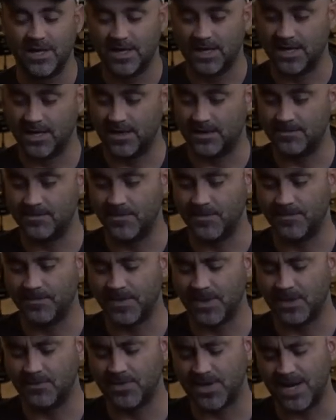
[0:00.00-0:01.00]

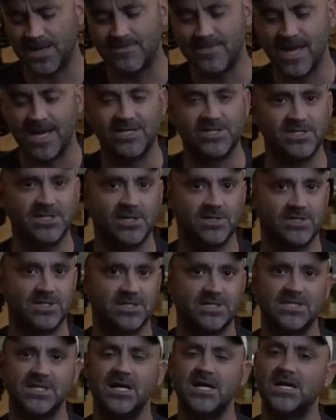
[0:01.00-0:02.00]
But I imagine theirs
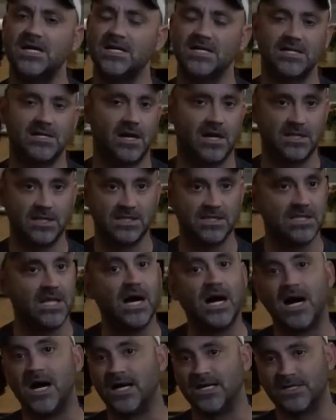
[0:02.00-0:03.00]
is not a
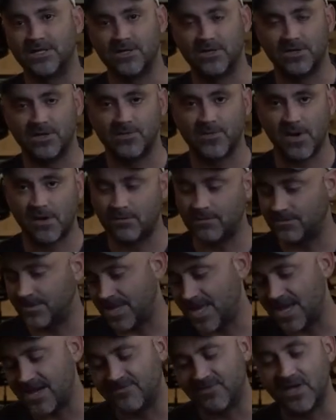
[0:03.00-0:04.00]
lot. You know, they probably
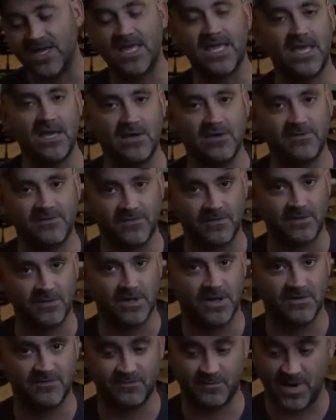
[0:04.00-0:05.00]
have a handful
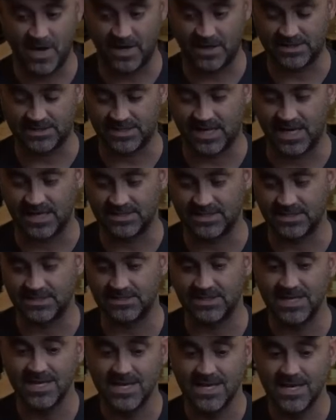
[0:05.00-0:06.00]
of box sizes,